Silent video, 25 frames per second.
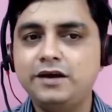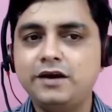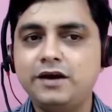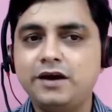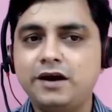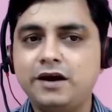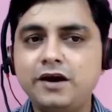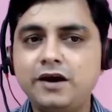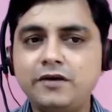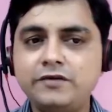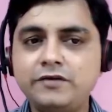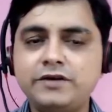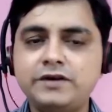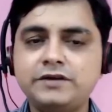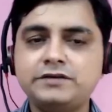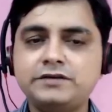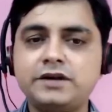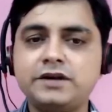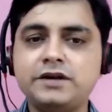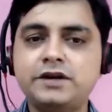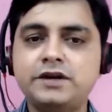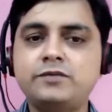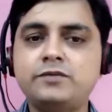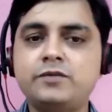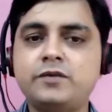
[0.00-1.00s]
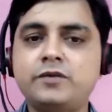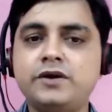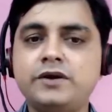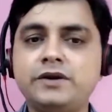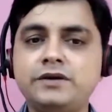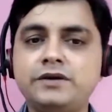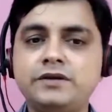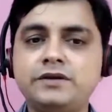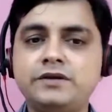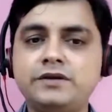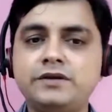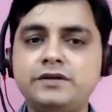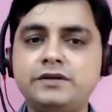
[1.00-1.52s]
After a certain point,
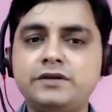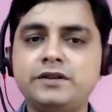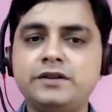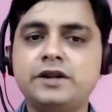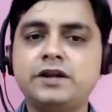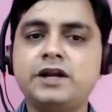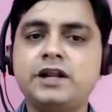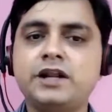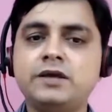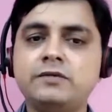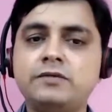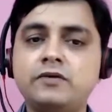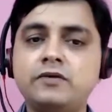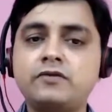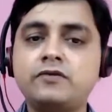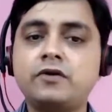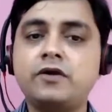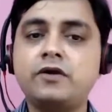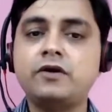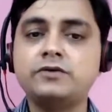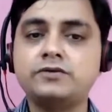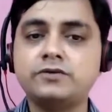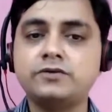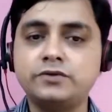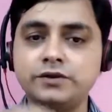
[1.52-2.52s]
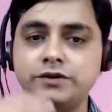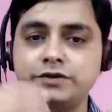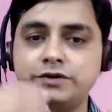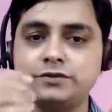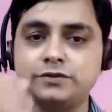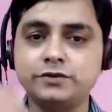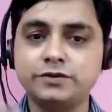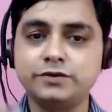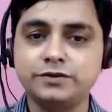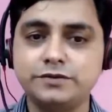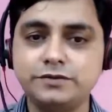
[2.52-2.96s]
the table falls on its own.